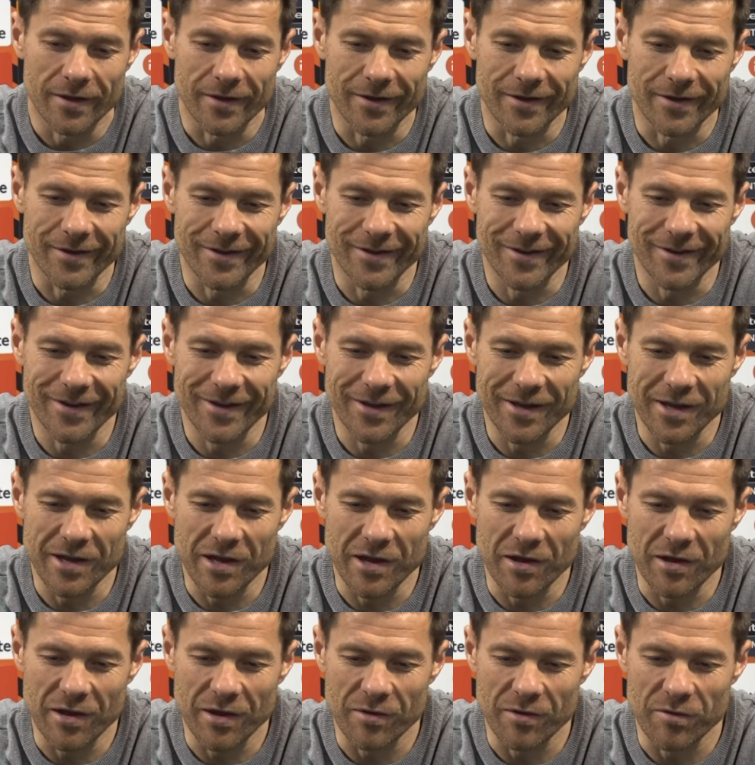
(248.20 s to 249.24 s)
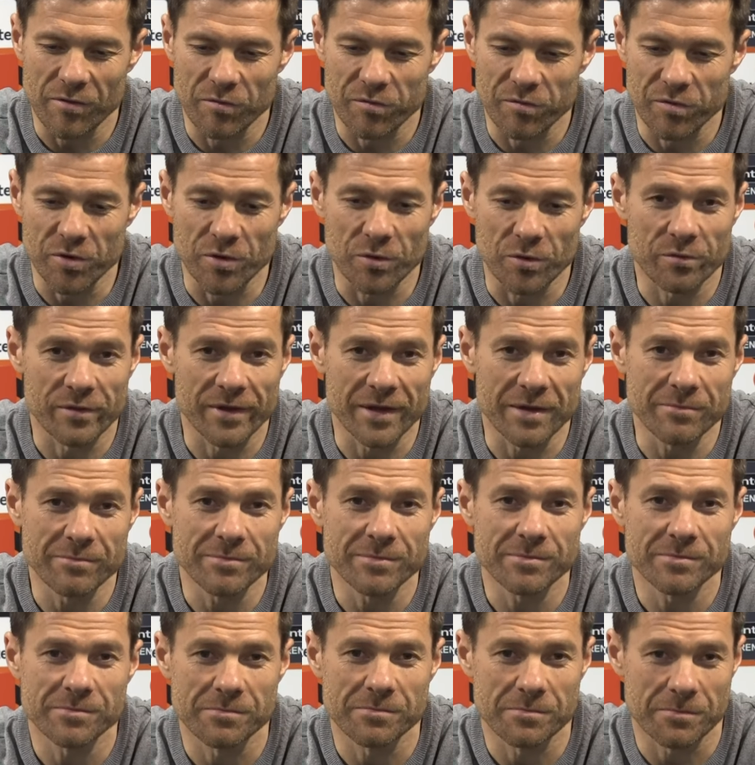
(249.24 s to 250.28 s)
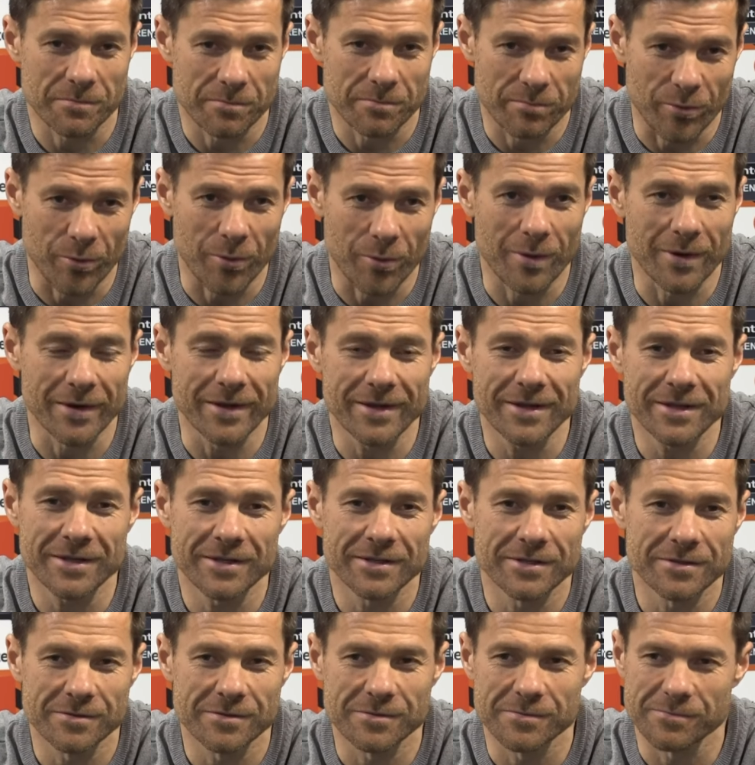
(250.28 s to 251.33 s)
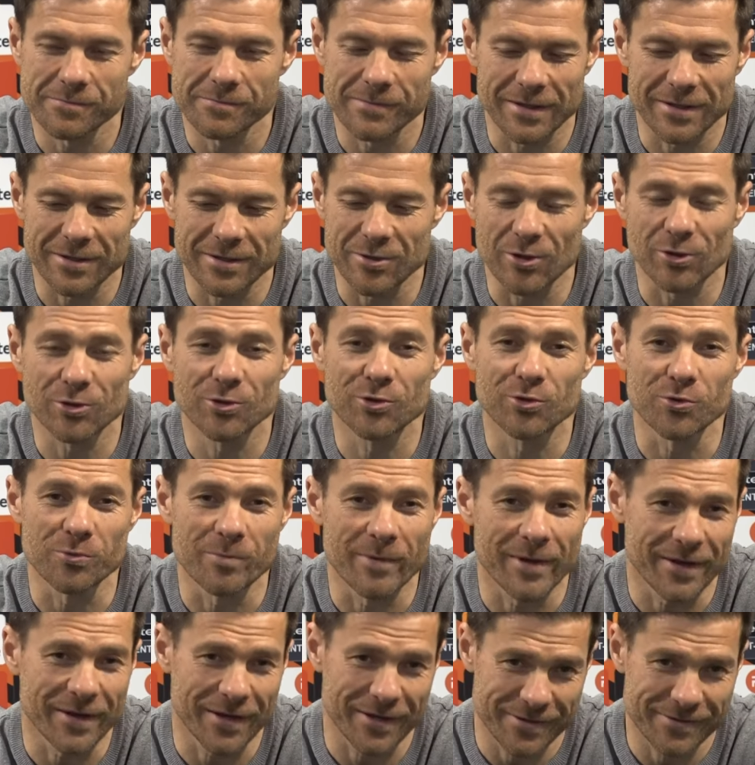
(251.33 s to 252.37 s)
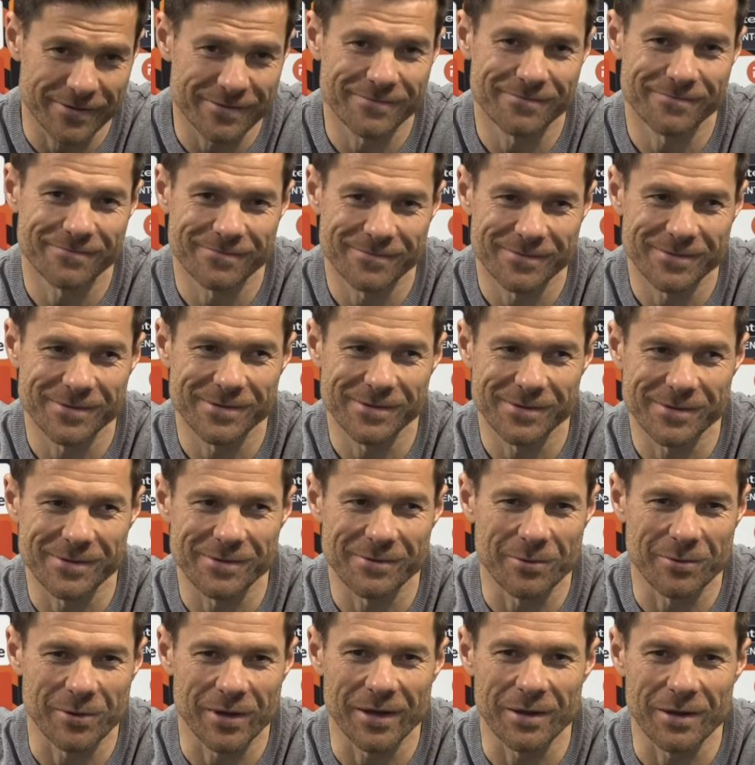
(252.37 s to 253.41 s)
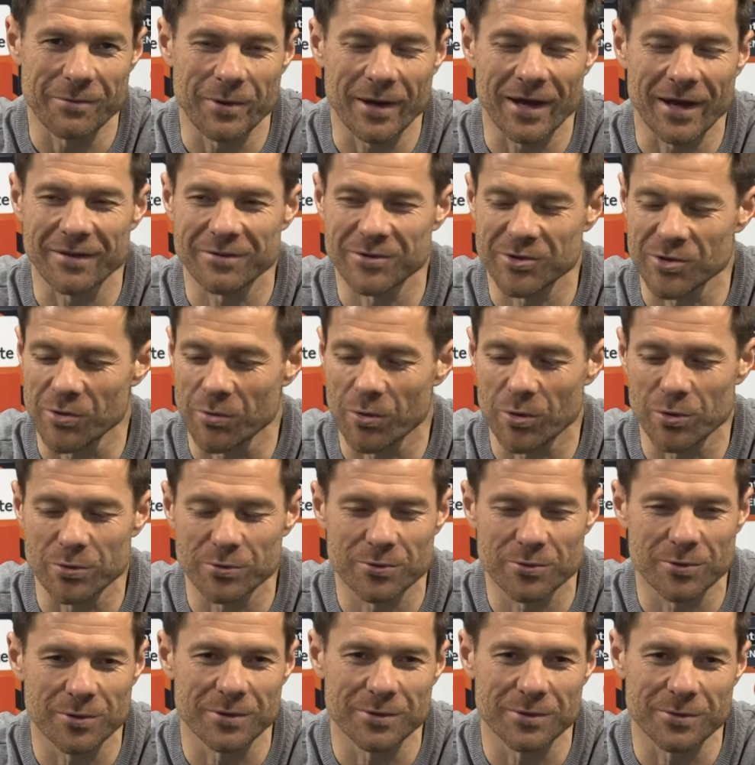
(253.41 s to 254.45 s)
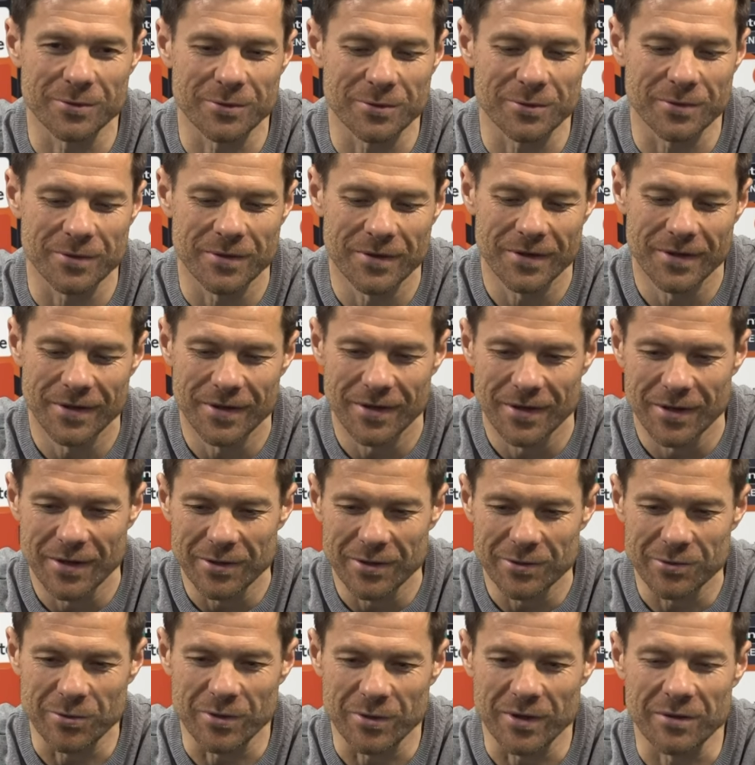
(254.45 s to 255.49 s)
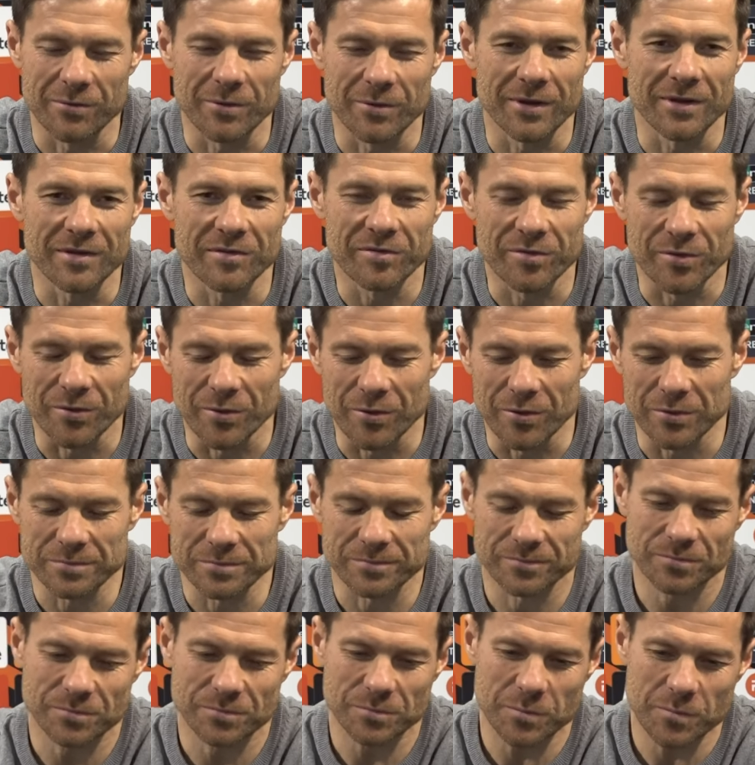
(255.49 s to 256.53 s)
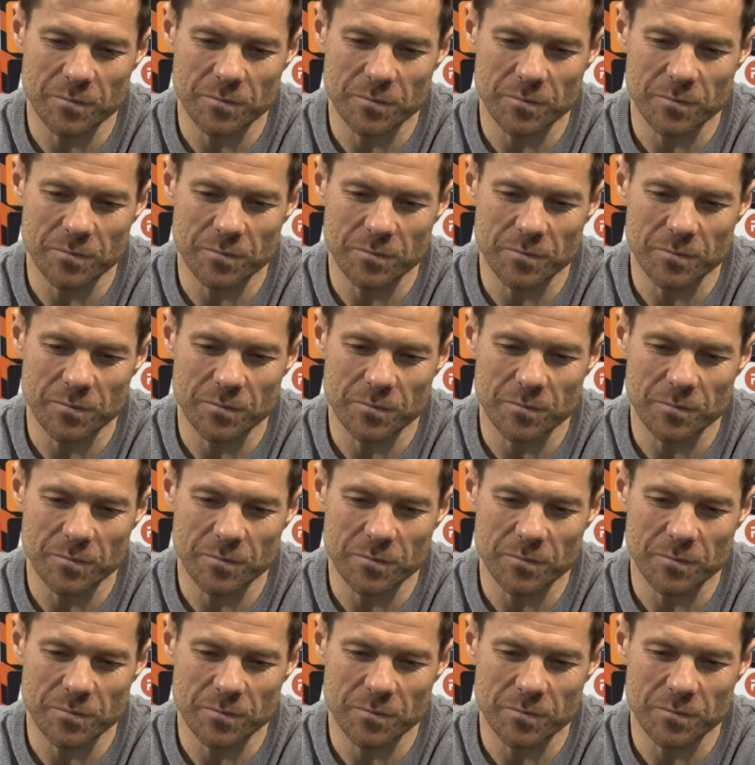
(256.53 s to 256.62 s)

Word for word: A uh, few of them, probably. But not too many. We, we had some control to to get ready for